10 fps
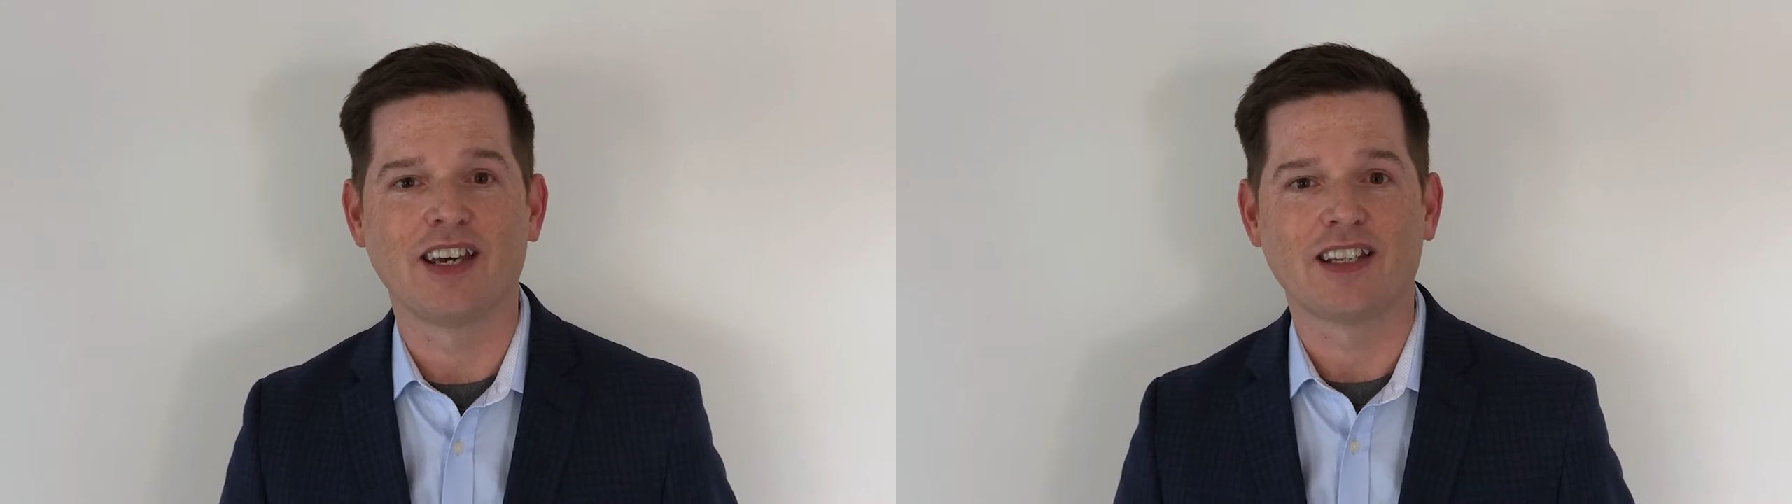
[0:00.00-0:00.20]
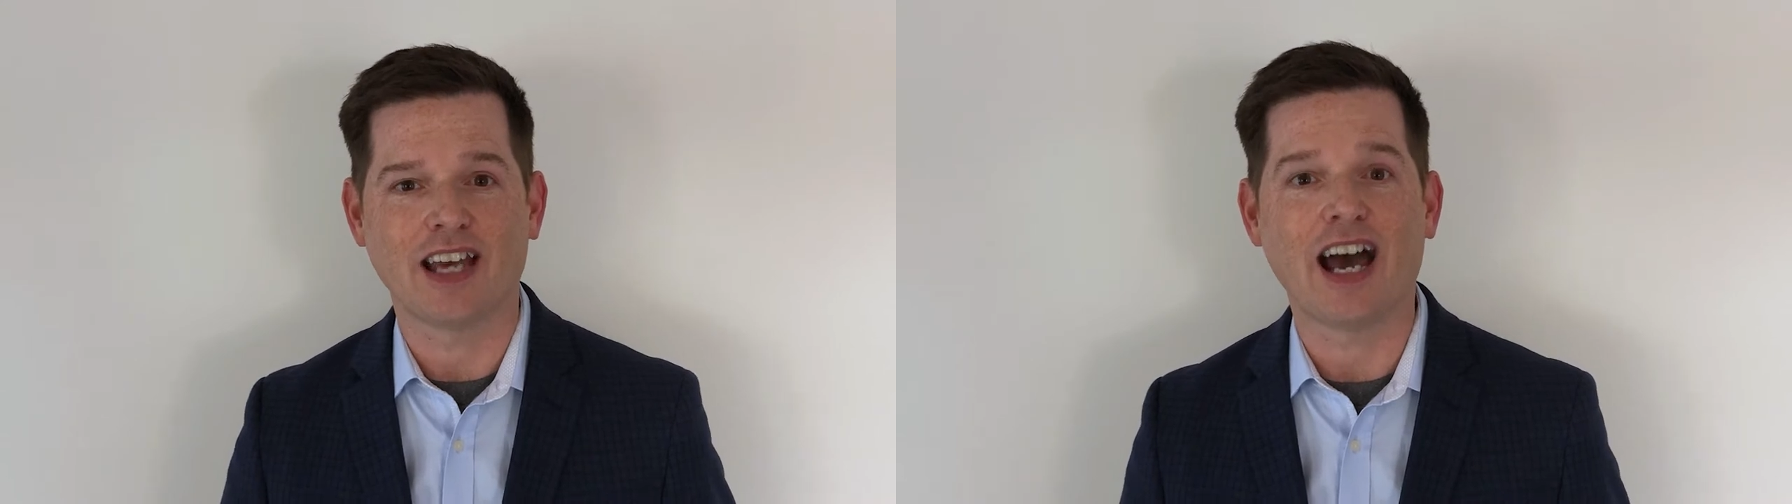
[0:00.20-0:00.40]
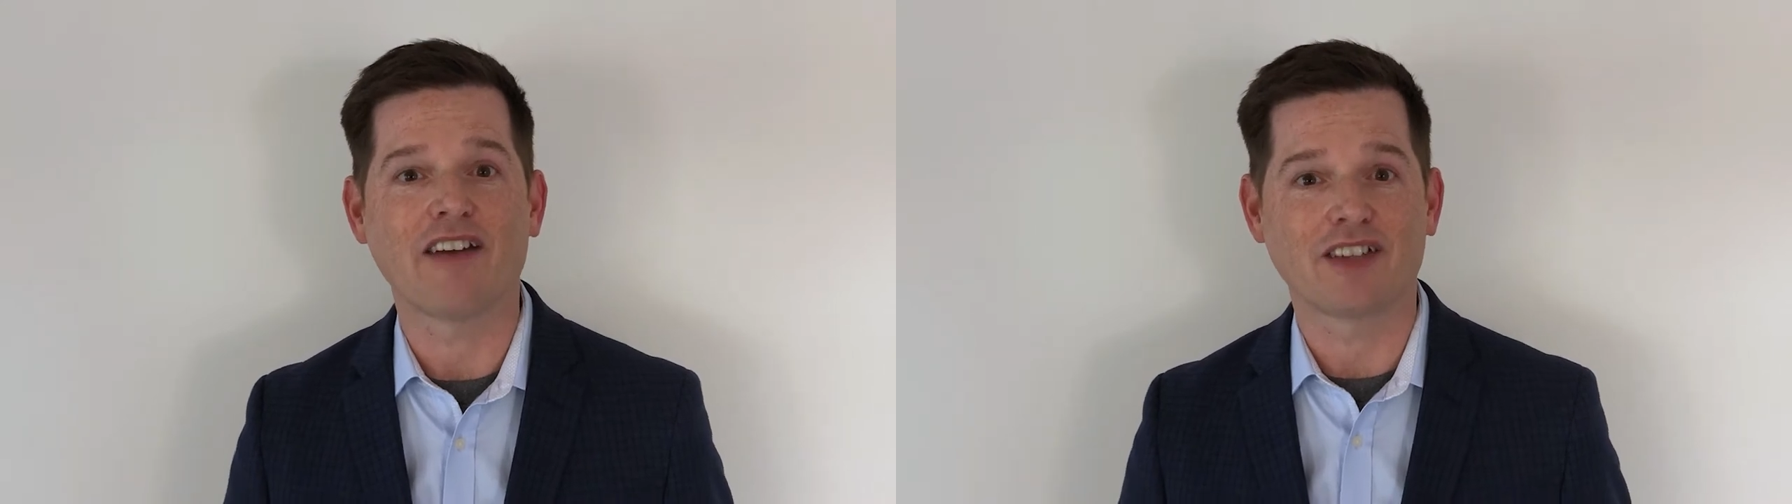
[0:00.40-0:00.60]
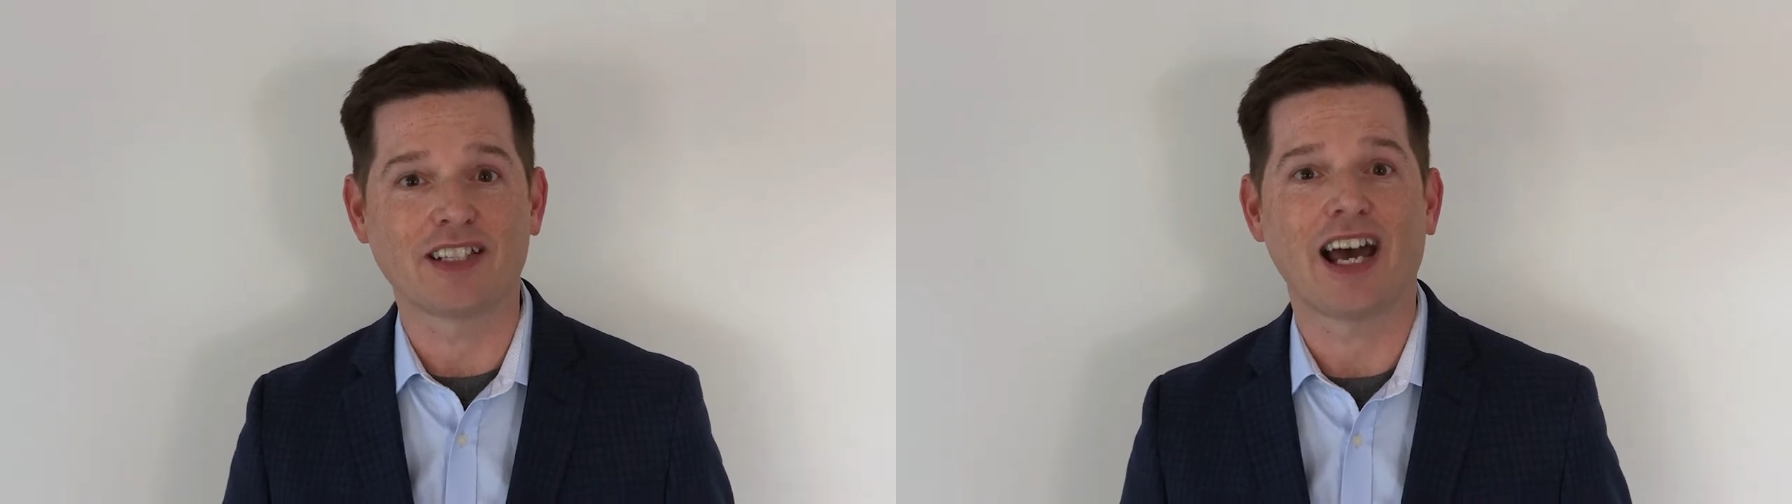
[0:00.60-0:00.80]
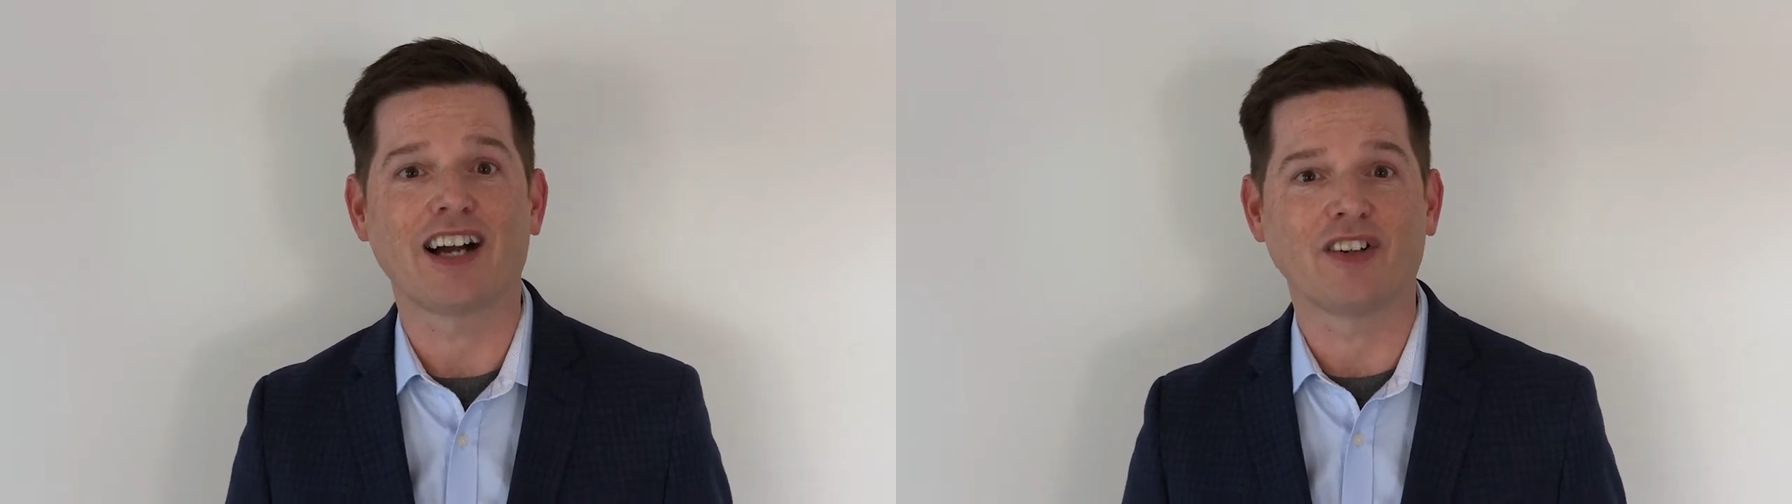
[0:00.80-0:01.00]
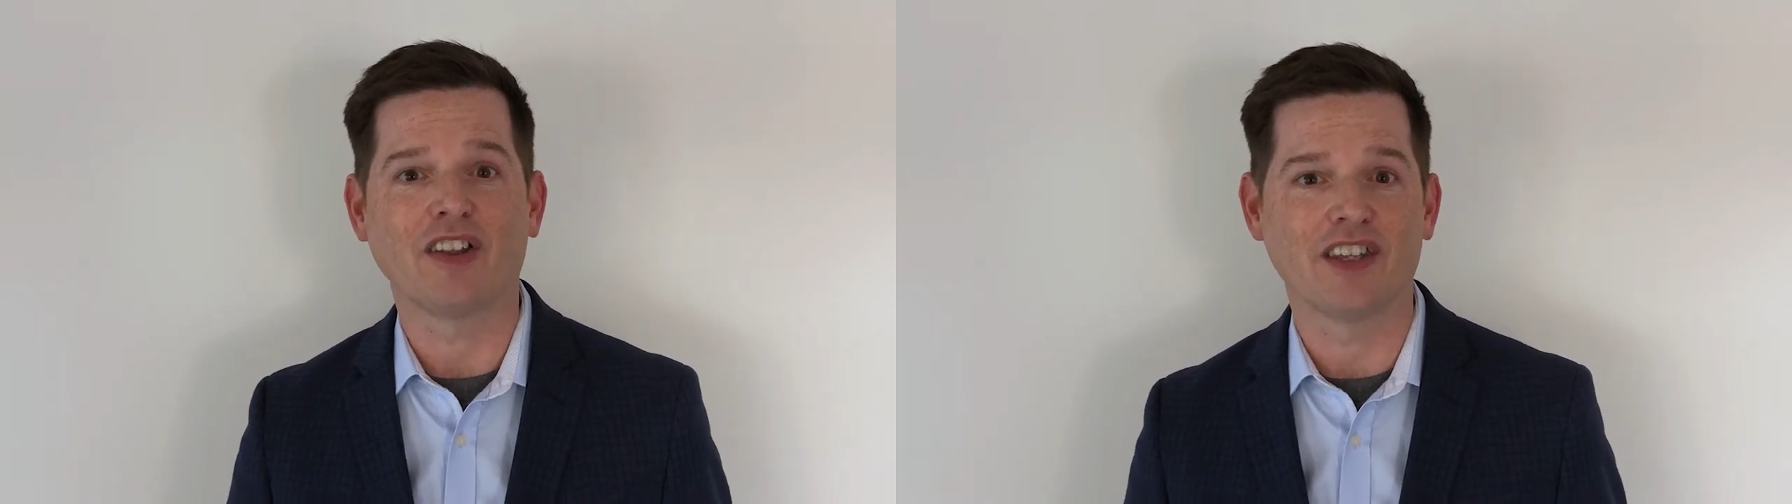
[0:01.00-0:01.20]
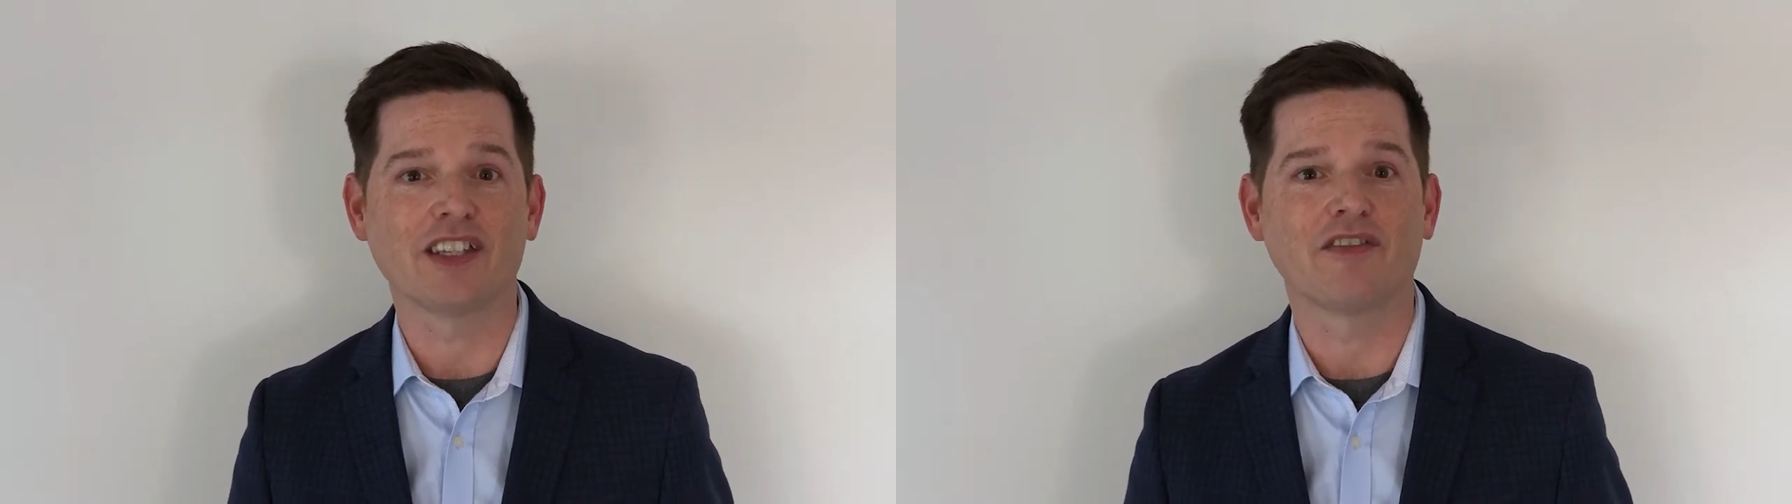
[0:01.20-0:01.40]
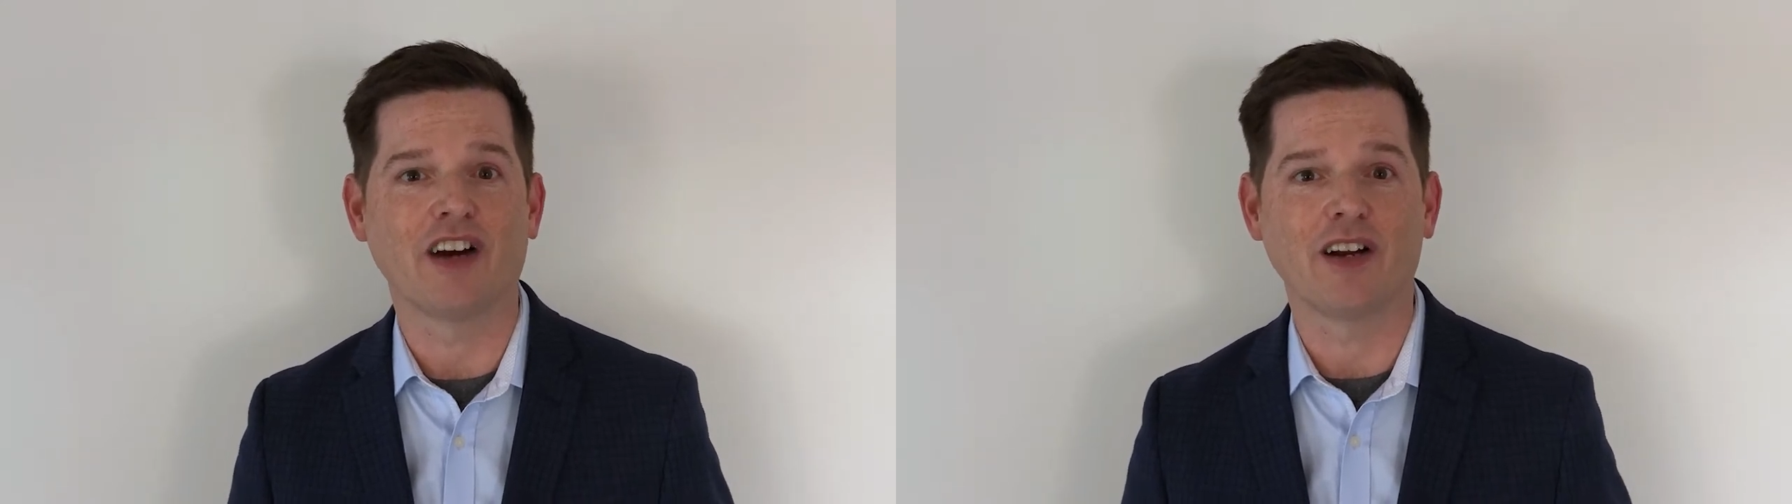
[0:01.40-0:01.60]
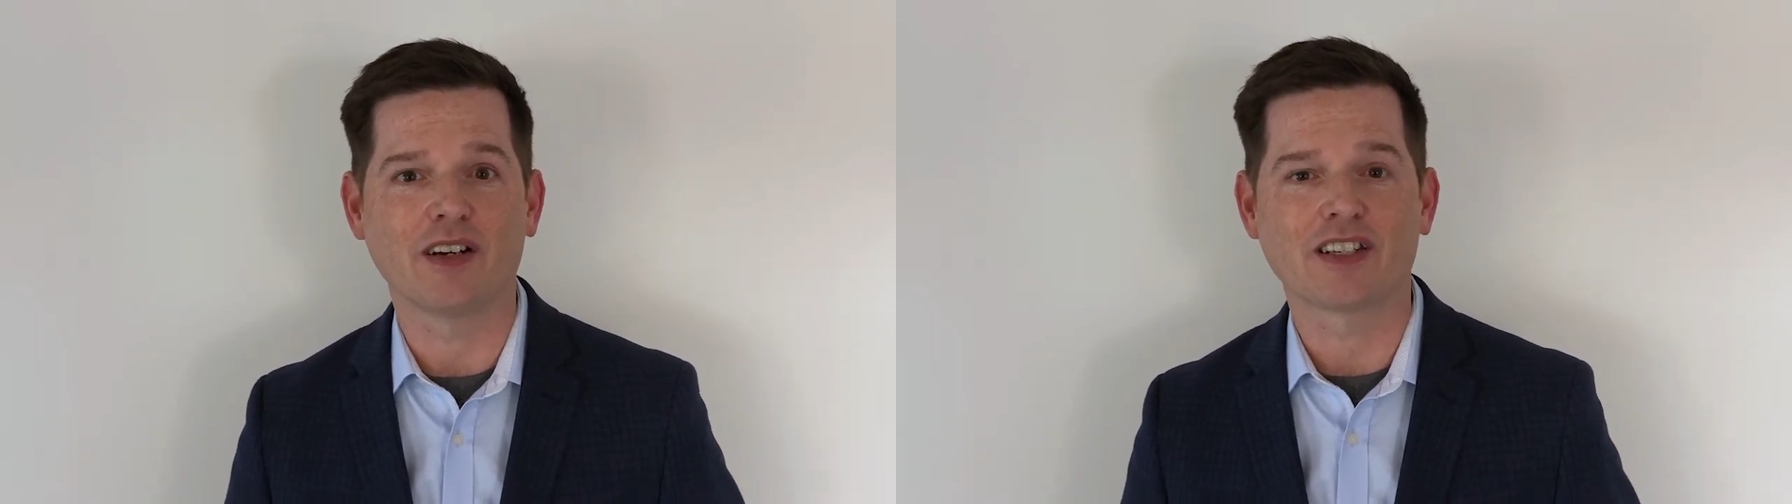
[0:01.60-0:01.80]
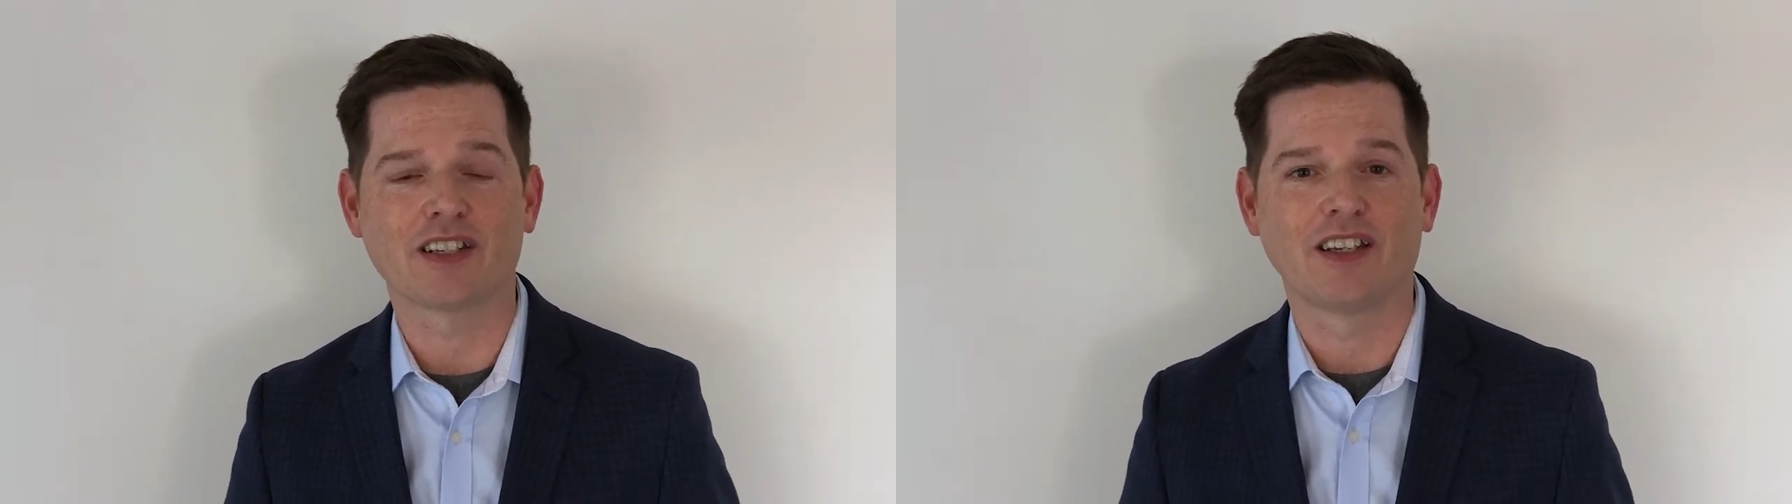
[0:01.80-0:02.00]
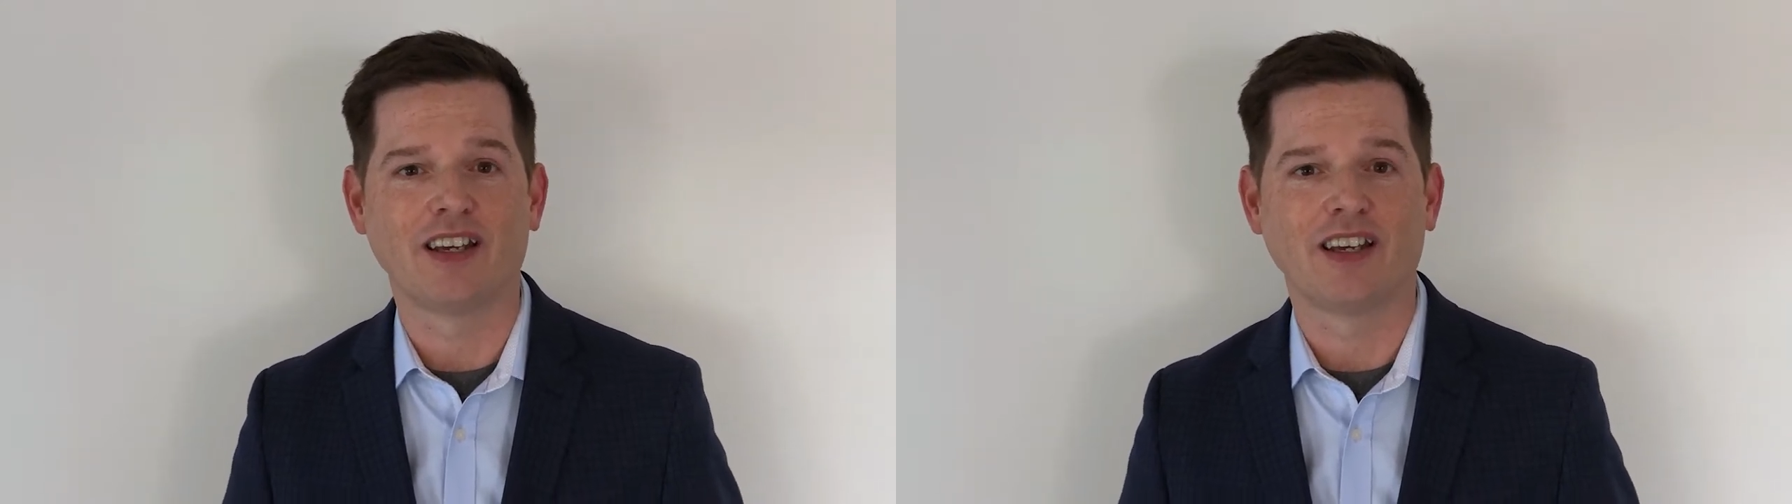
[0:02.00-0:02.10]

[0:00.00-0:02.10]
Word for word: to have to tackle this virus.